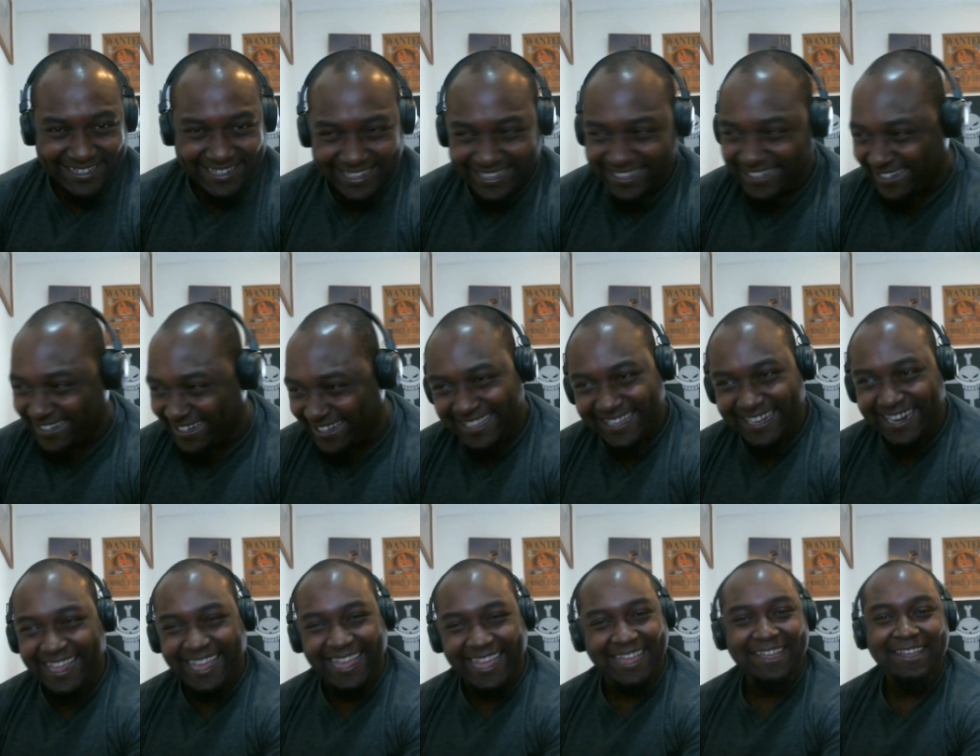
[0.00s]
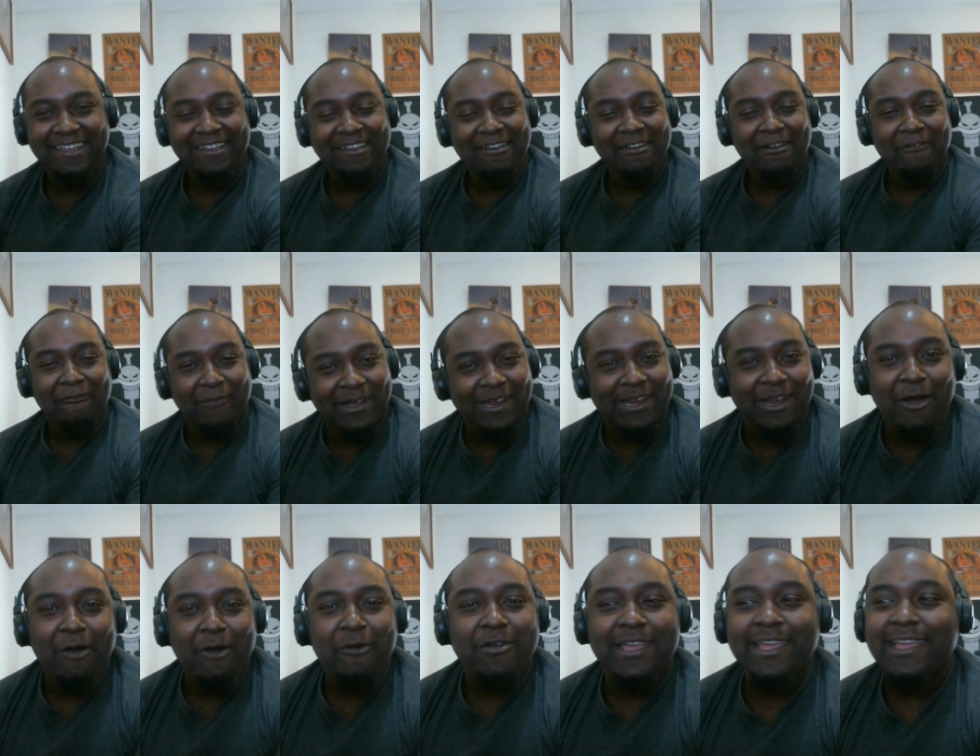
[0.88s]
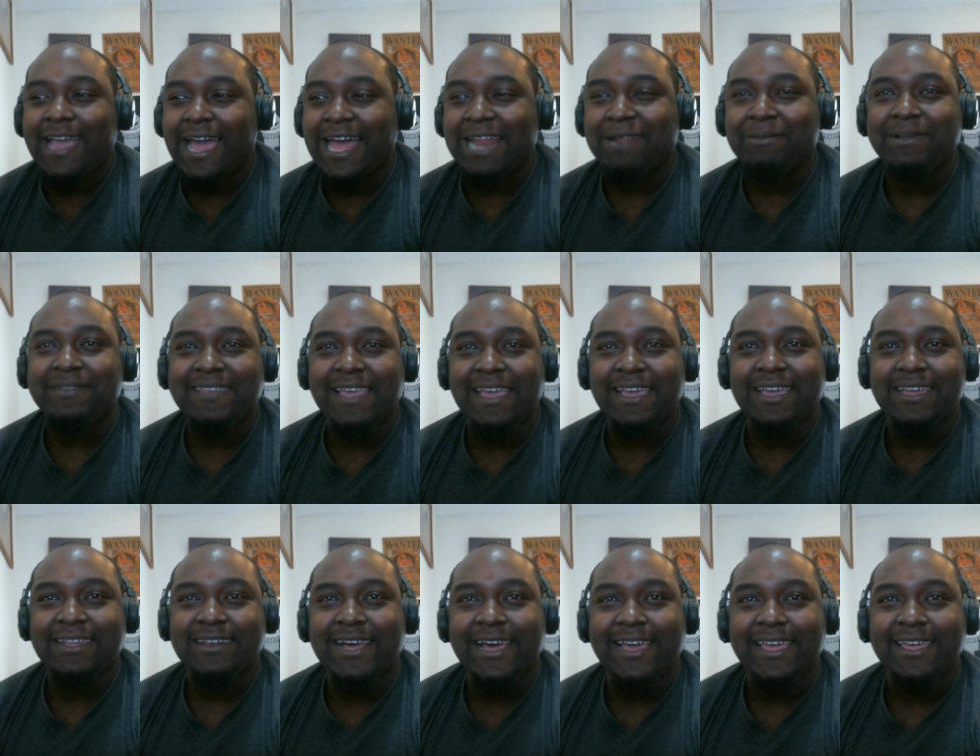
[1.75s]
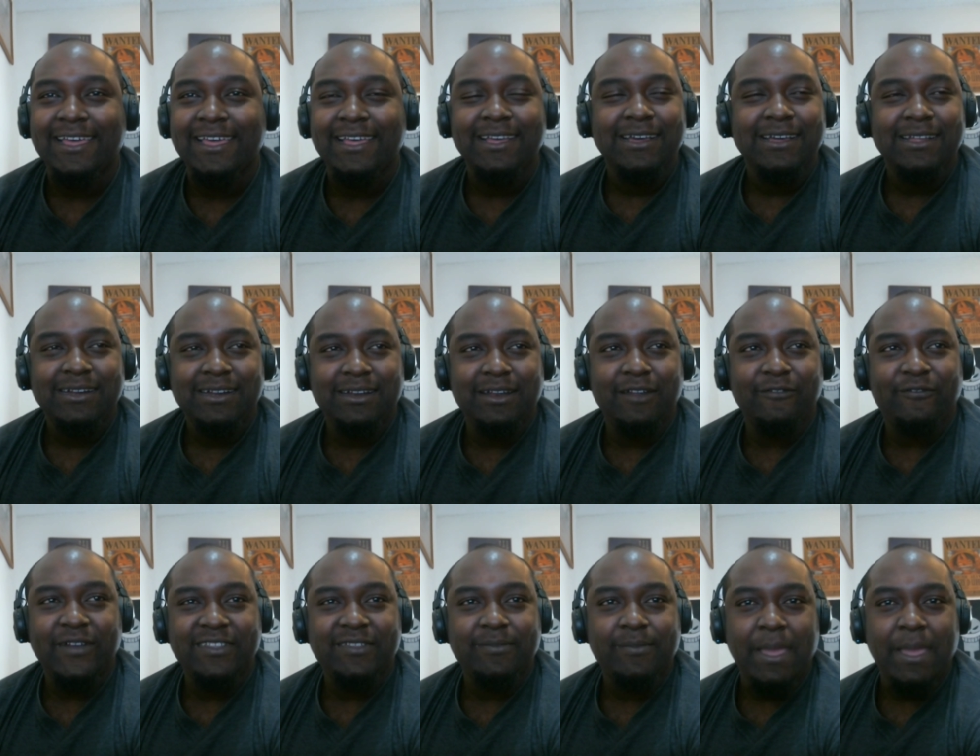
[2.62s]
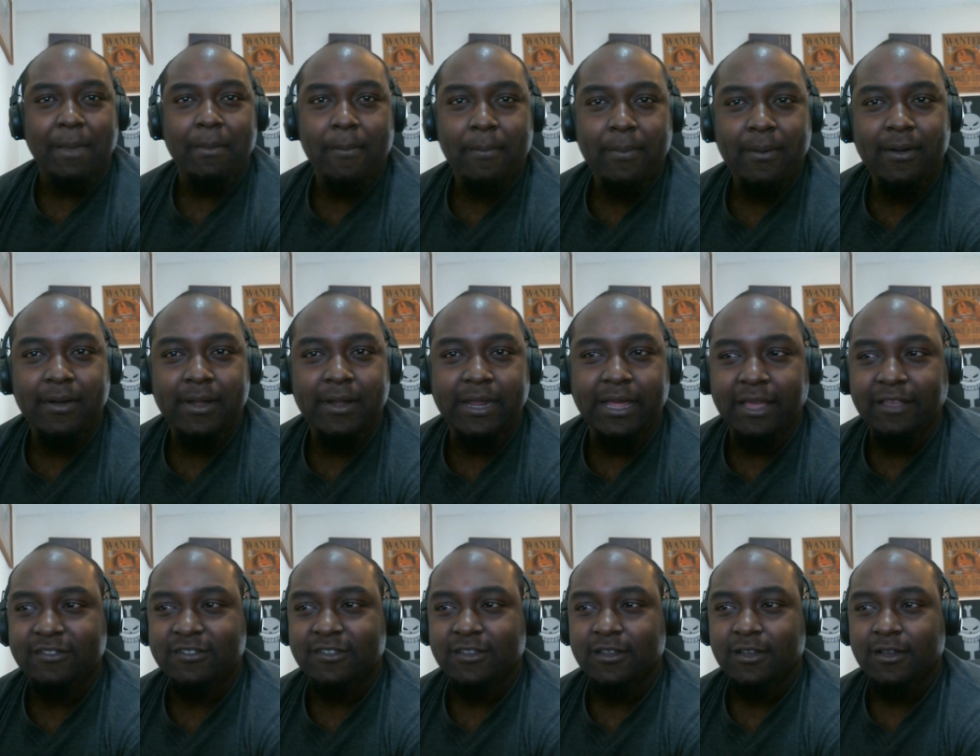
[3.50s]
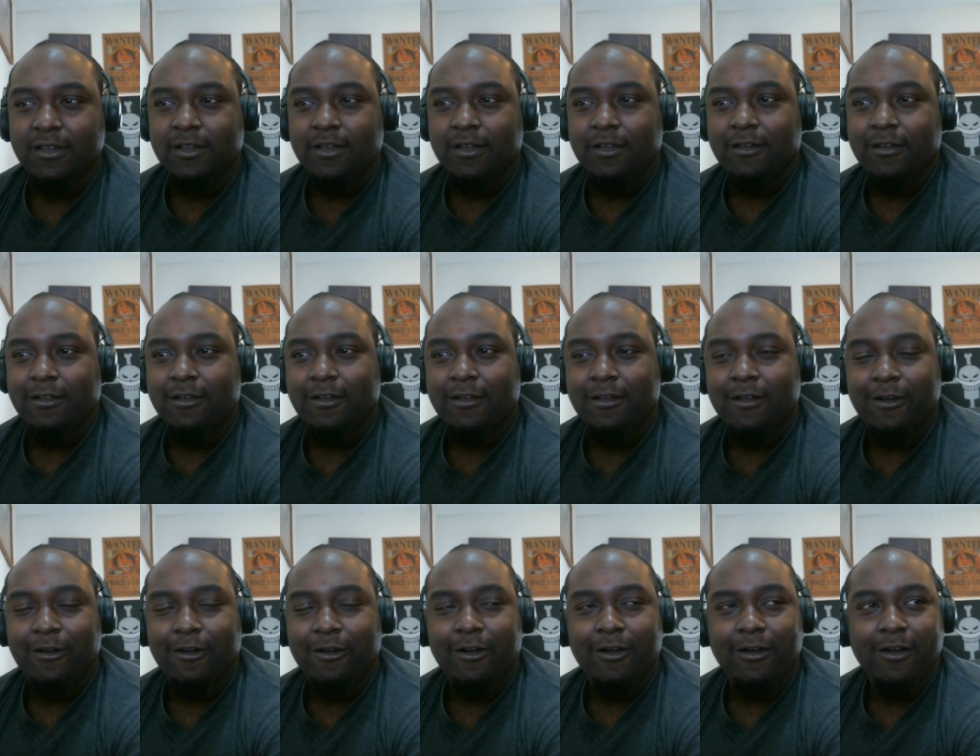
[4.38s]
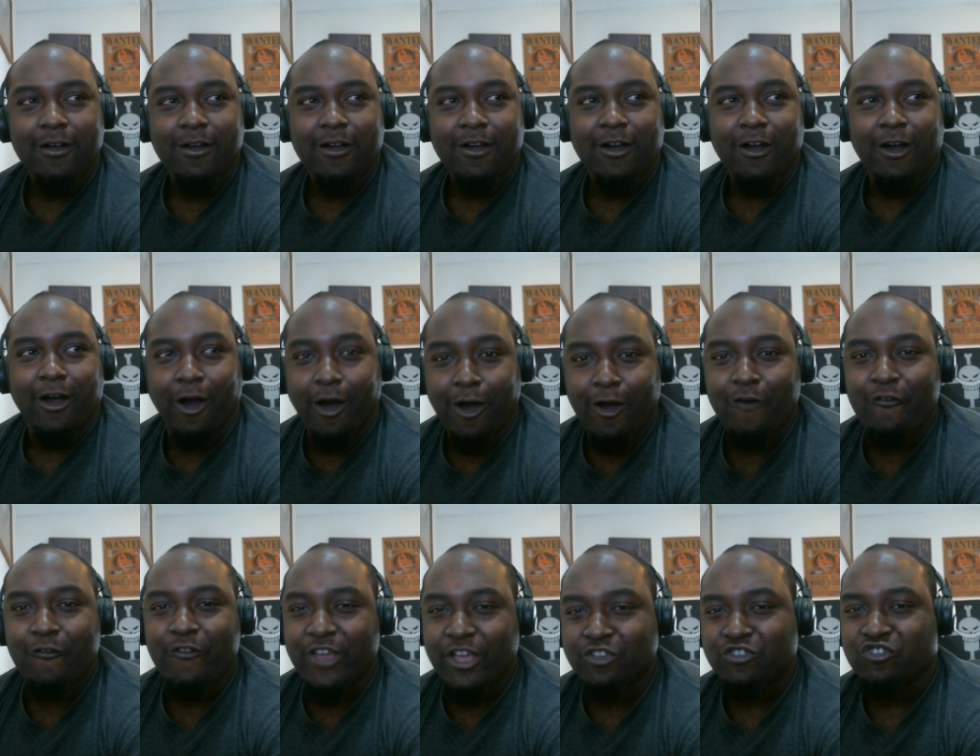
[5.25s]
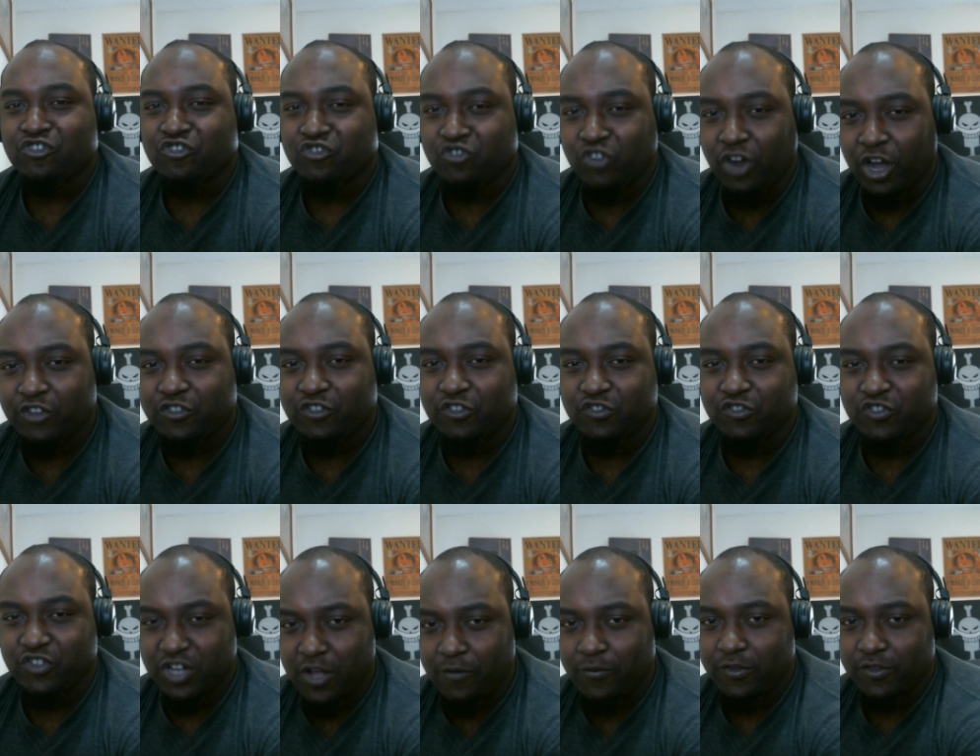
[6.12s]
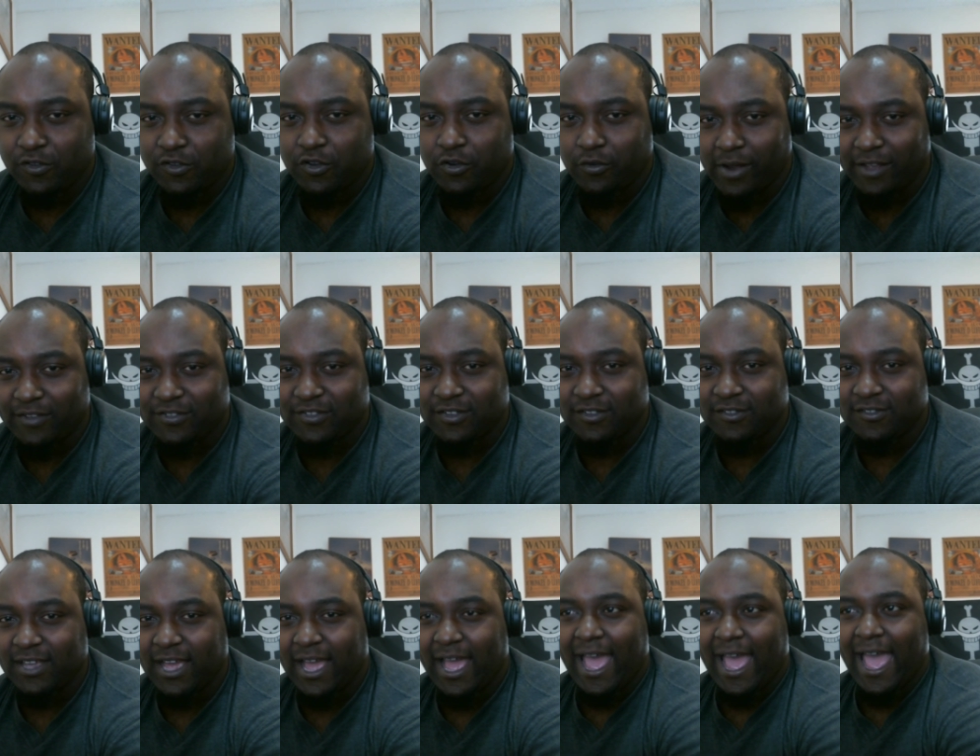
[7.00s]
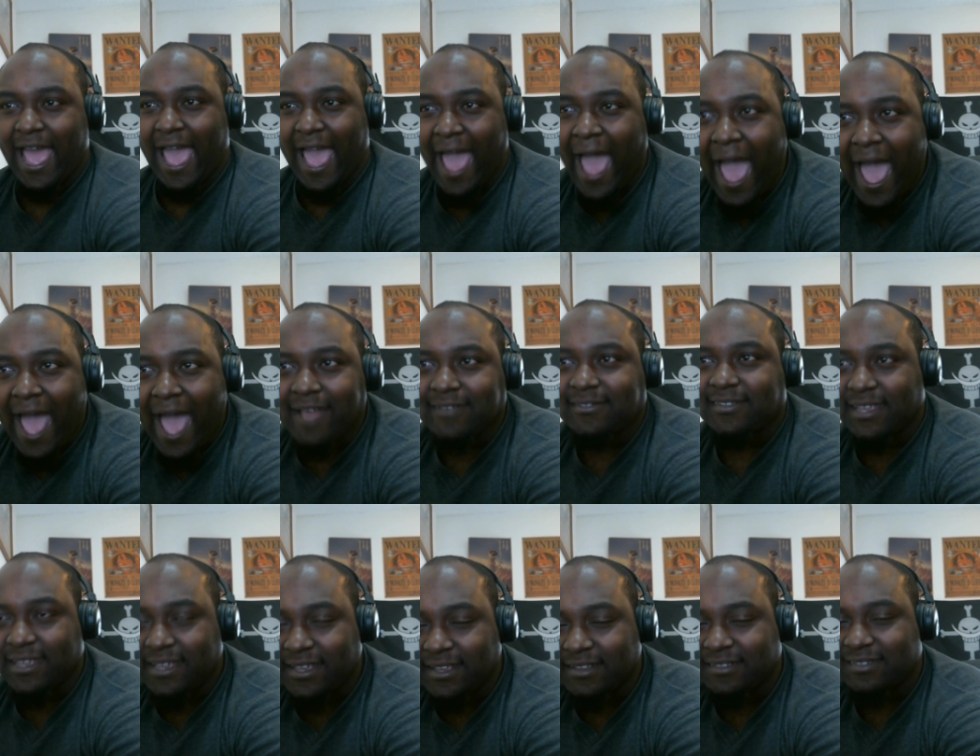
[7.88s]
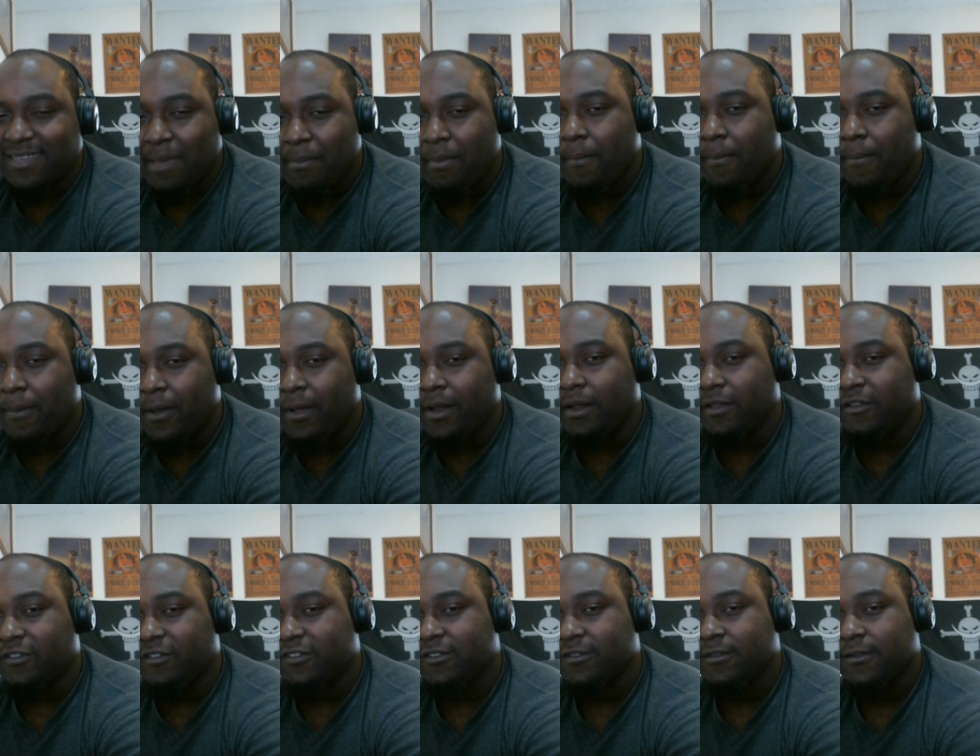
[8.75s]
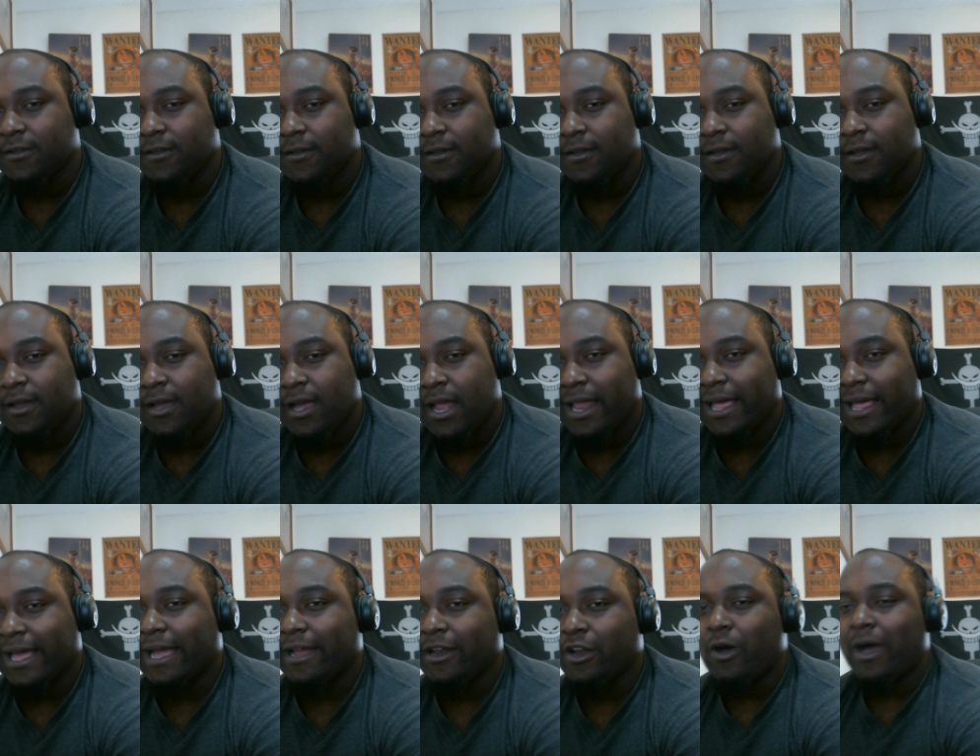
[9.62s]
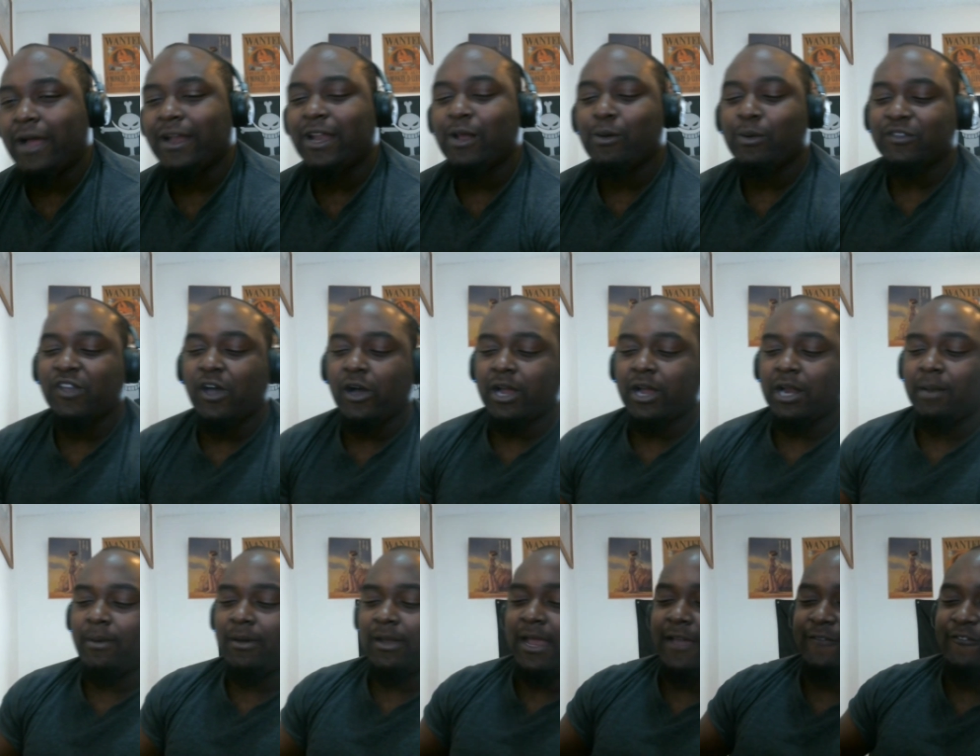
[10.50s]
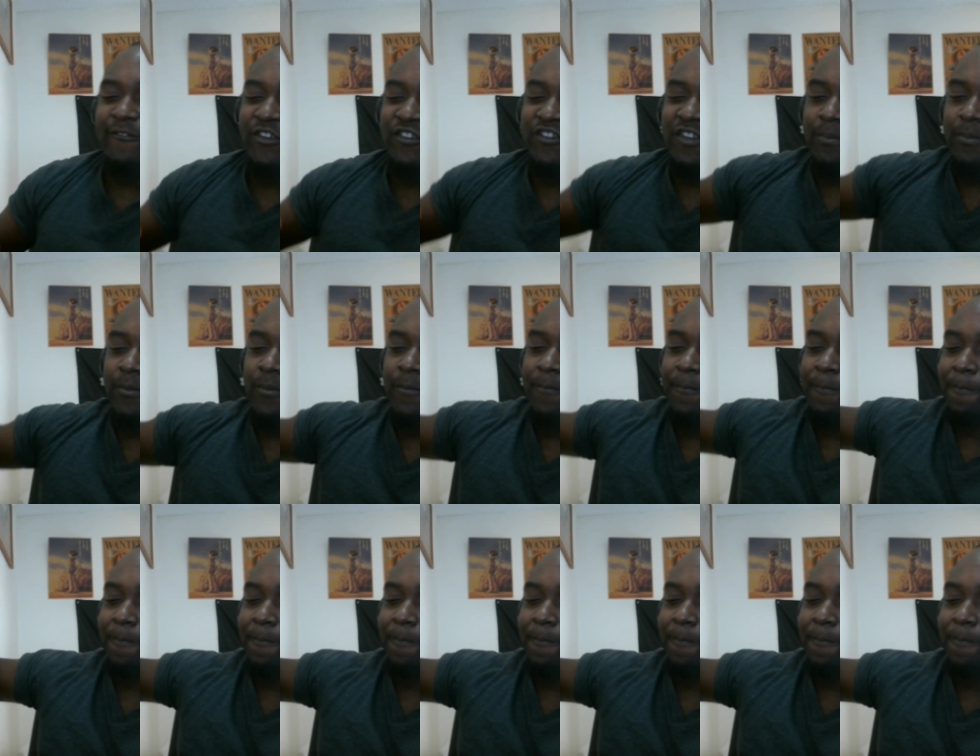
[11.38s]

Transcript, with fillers: like, nigga, like, we low key gotta be taking like the defensive capabilities of his structures and of his creations as his capabilities. Like I know, I know we're talking about like, for example,